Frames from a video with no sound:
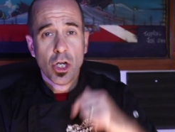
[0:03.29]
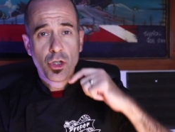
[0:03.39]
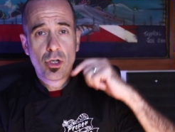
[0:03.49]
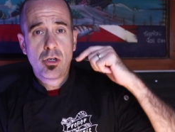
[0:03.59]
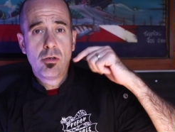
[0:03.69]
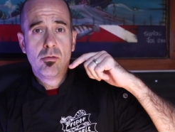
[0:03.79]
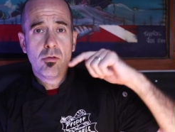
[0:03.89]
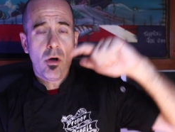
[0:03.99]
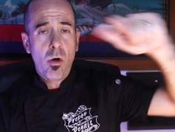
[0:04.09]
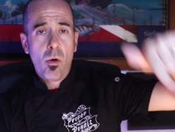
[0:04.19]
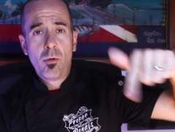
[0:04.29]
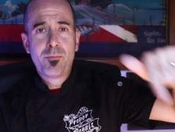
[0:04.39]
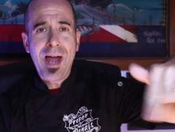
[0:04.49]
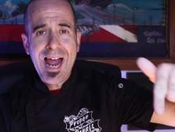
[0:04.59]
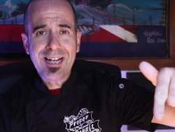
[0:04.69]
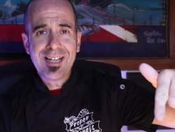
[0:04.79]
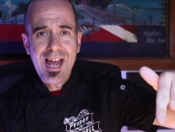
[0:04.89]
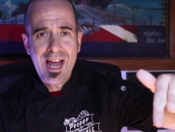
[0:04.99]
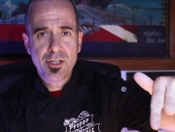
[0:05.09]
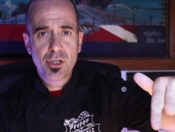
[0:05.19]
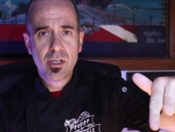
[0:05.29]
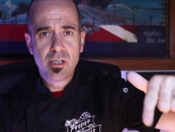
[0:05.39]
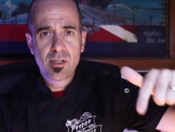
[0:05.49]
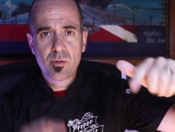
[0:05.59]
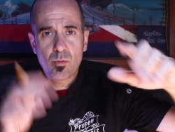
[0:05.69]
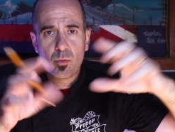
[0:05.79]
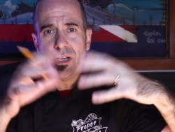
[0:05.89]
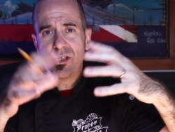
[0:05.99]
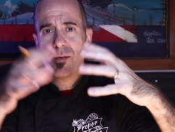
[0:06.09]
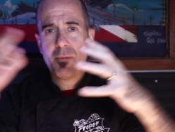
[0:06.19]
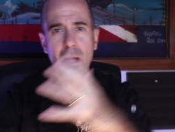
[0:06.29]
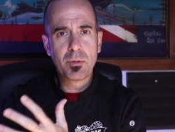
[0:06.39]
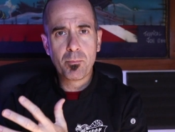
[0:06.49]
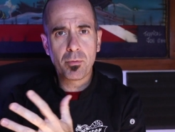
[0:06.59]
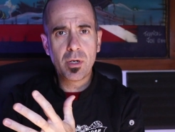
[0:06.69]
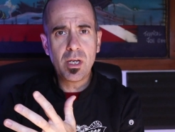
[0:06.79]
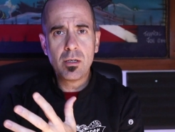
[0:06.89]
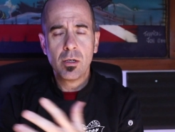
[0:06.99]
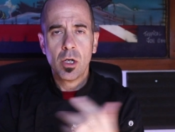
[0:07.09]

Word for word: Should you hold back the hatchlings, raise them up to breed,